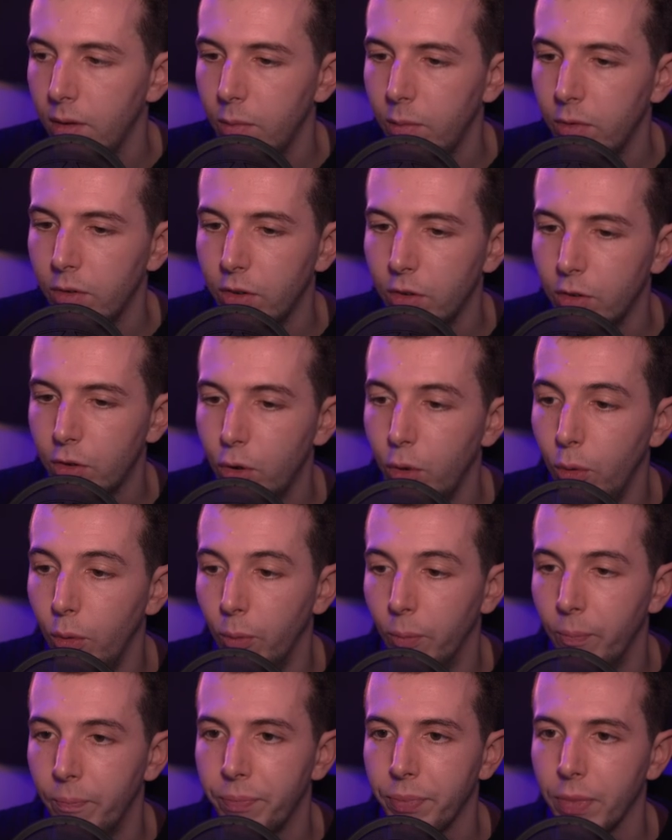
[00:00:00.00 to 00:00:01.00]
which is
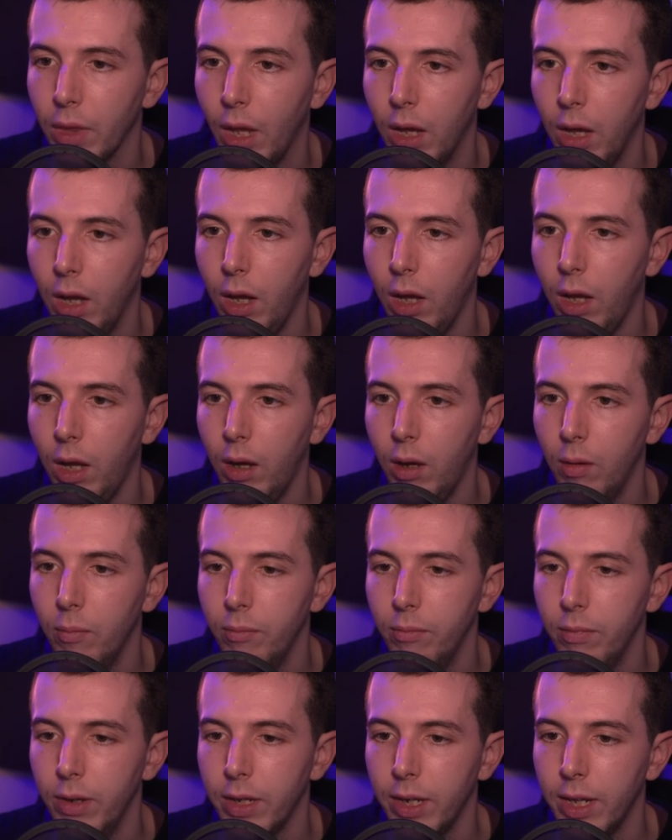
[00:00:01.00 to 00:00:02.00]
cool,
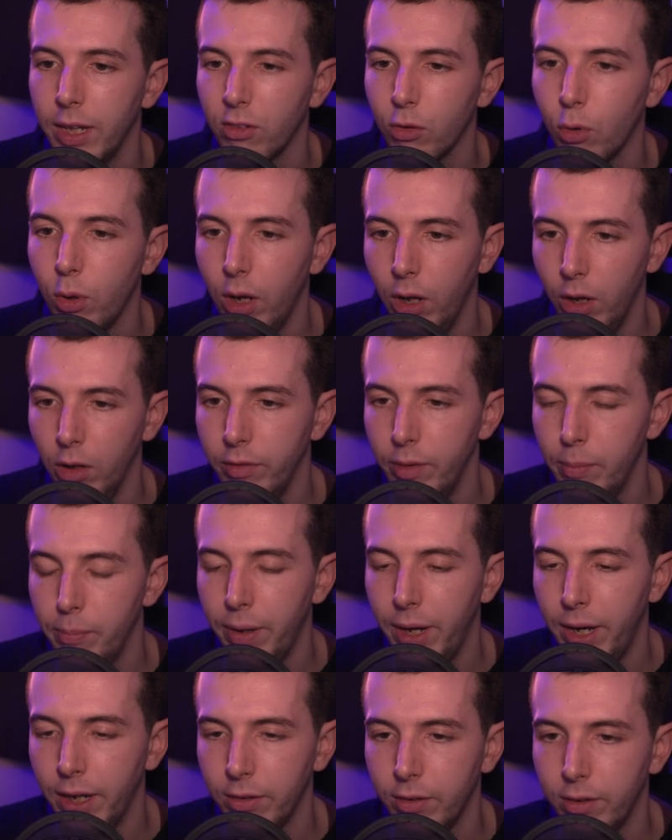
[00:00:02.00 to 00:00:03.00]
and adds quite a lot of
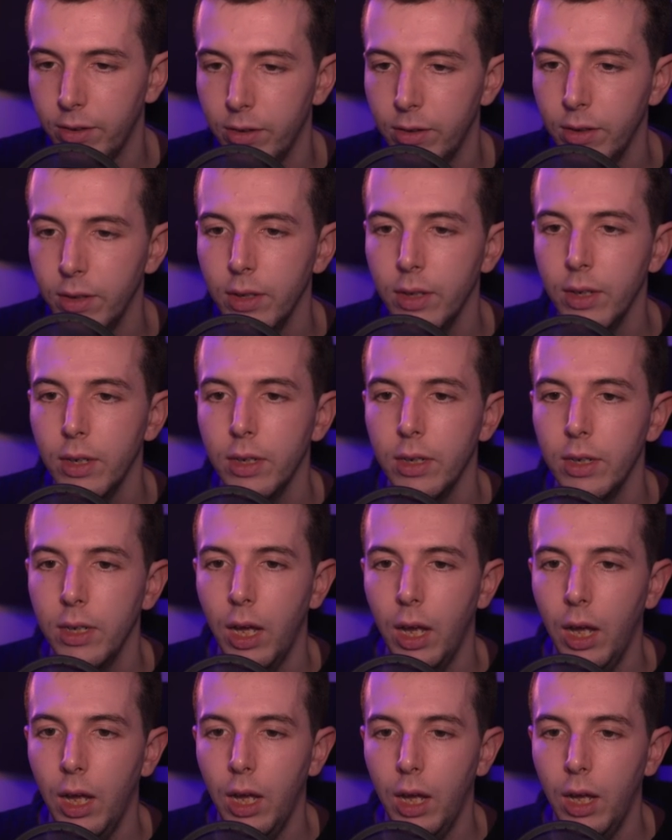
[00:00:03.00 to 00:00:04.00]
impact.
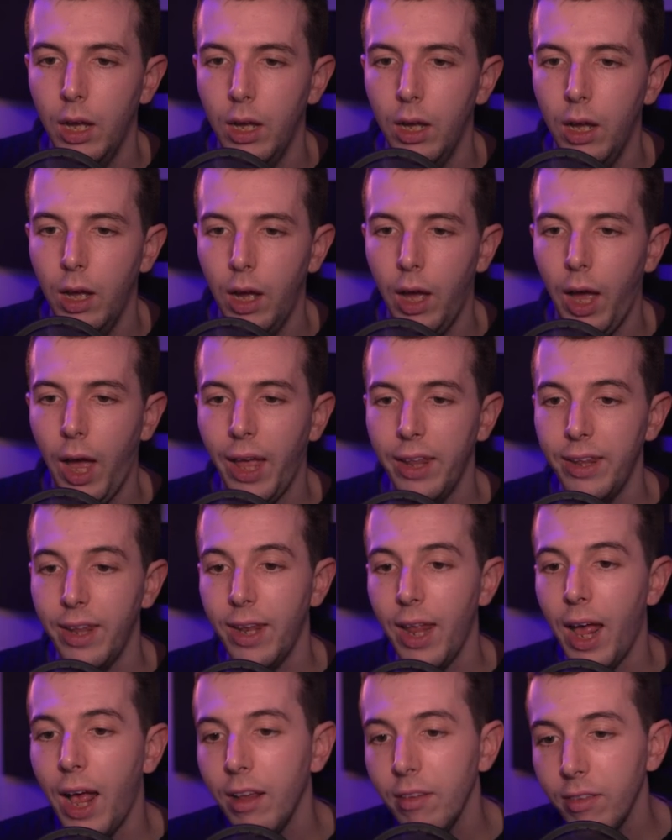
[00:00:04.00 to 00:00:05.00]
And
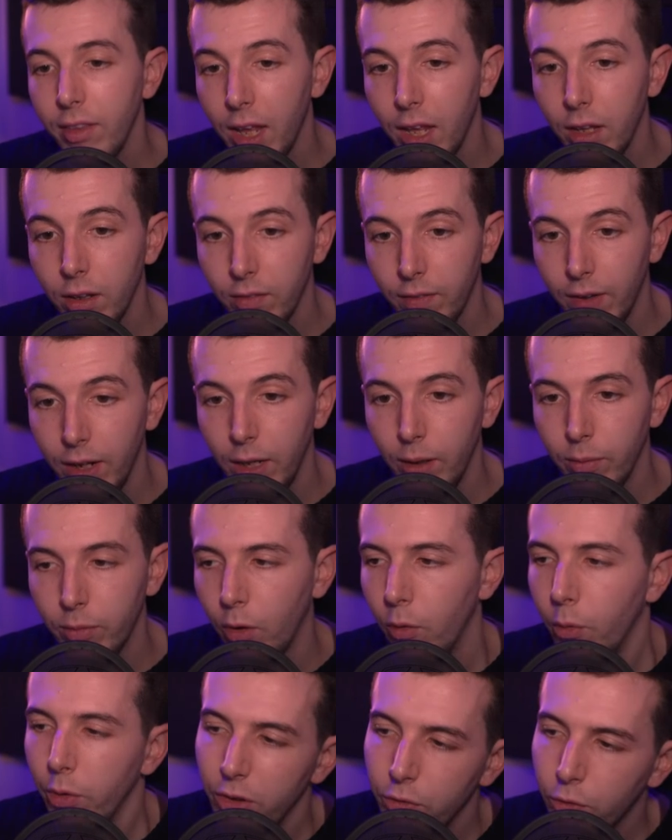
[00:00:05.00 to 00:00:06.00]
then as that develops,
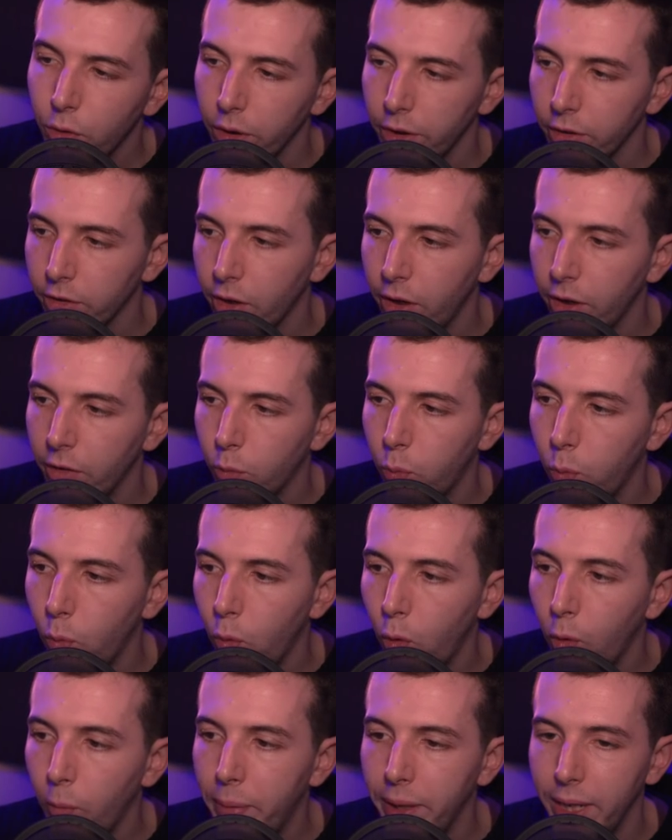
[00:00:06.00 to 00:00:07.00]
and you've got this kind of
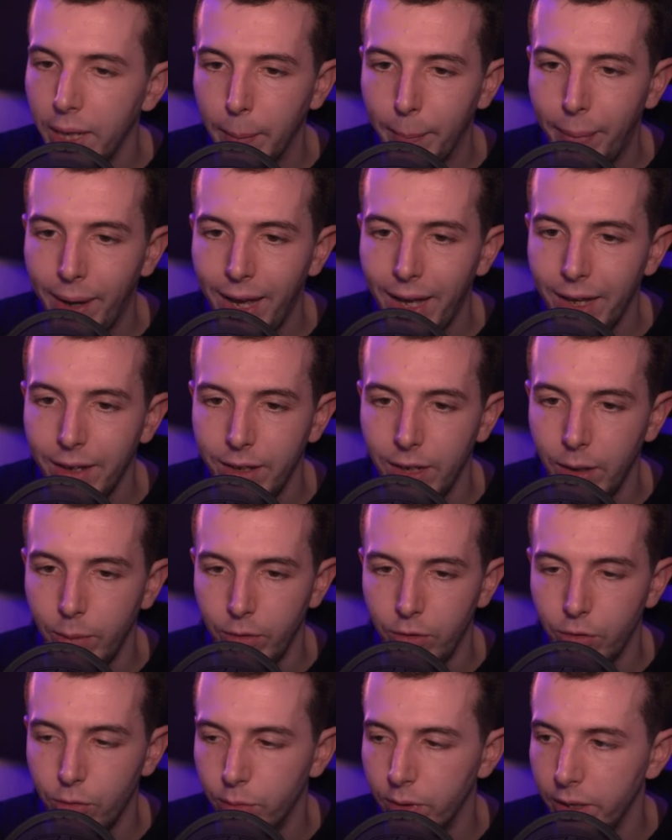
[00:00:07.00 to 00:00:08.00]
warping pad here,
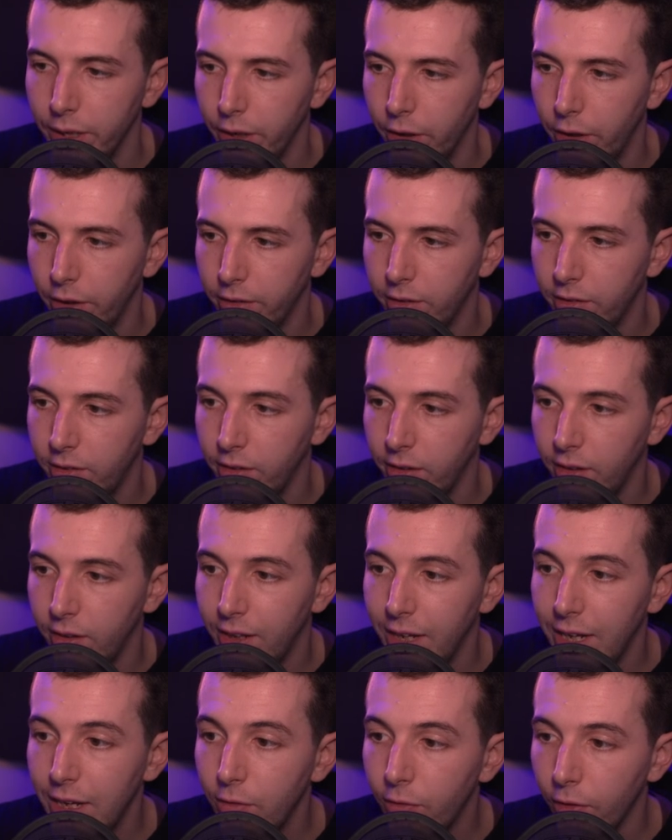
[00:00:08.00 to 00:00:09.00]
which is really nice. This is a
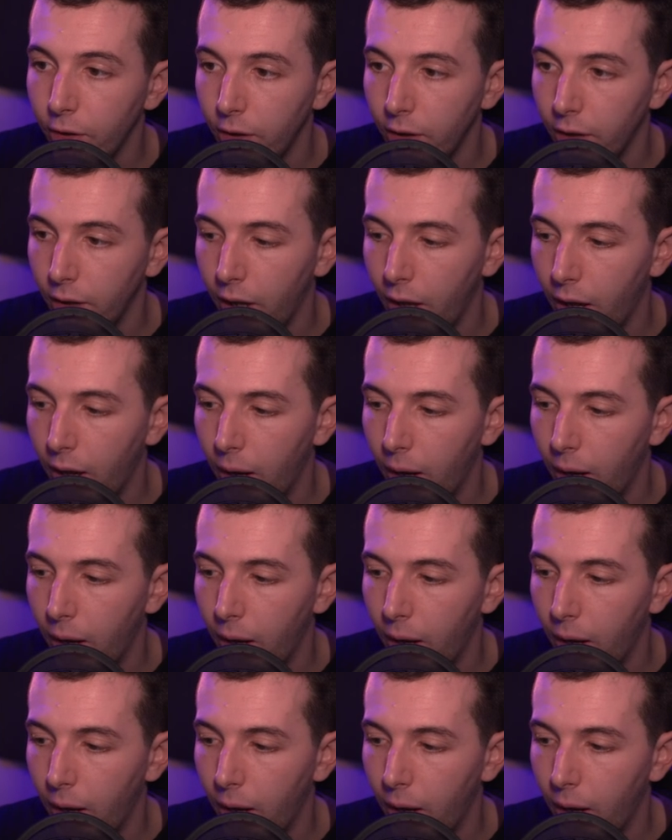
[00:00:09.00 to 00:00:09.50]
Diva